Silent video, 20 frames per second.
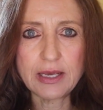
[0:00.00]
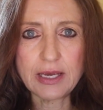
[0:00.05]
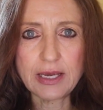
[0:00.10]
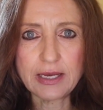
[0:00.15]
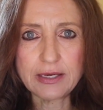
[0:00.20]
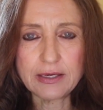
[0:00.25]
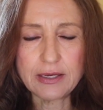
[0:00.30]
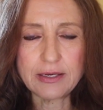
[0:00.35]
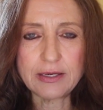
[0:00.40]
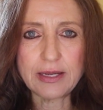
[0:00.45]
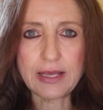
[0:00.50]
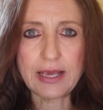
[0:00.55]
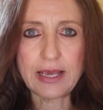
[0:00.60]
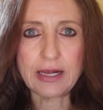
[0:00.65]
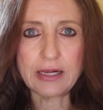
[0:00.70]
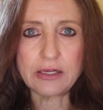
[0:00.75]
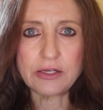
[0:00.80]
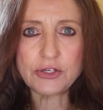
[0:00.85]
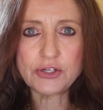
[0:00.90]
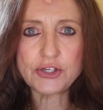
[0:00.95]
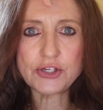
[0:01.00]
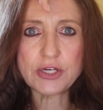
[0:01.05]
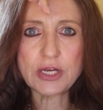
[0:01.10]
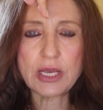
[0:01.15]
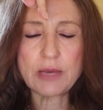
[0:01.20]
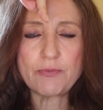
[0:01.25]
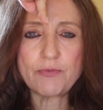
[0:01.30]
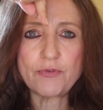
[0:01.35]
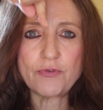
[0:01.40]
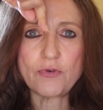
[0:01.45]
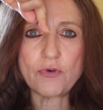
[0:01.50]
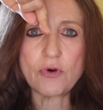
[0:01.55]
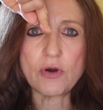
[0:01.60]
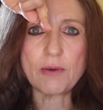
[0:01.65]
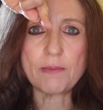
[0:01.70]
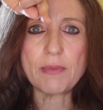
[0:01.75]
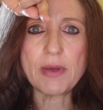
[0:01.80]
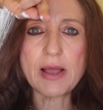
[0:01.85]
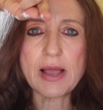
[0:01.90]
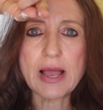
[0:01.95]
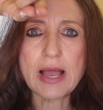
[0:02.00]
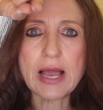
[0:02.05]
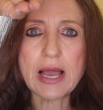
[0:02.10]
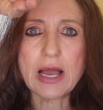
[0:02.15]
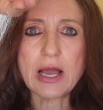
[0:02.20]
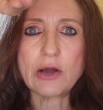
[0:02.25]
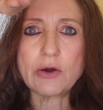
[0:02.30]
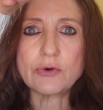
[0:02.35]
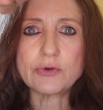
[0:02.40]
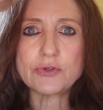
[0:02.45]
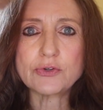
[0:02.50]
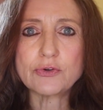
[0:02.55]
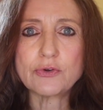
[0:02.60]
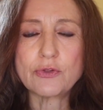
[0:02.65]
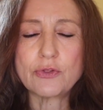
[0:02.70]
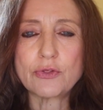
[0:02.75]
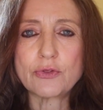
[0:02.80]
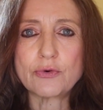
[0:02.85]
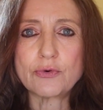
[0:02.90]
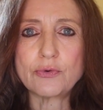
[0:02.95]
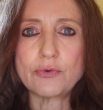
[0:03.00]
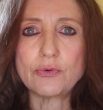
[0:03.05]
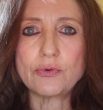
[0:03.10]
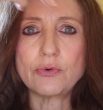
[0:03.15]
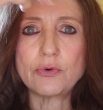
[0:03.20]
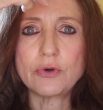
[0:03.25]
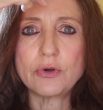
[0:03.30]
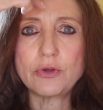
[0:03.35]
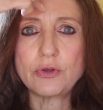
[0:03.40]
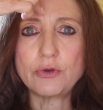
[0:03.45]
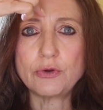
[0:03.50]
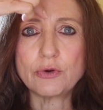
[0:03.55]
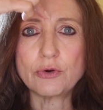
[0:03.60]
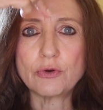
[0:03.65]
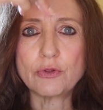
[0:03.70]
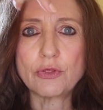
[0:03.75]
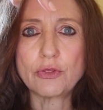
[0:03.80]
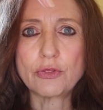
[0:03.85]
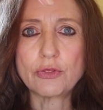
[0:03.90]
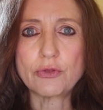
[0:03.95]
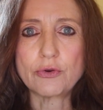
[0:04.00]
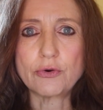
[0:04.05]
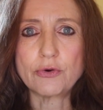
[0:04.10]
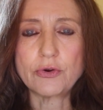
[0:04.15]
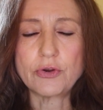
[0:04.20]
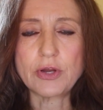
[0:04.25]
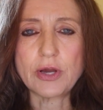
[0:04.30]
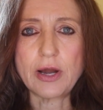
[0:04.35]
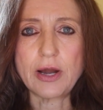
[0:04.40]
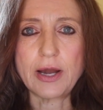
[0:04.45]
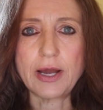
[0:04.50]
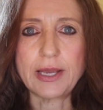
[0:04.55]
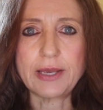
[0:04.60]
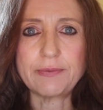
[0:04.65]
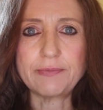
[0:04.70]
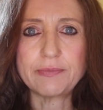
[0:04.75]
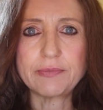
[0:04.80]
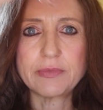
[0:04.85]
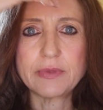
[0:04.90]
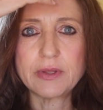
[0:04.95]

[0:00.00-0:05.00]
in an L-shaped form out through your third eye.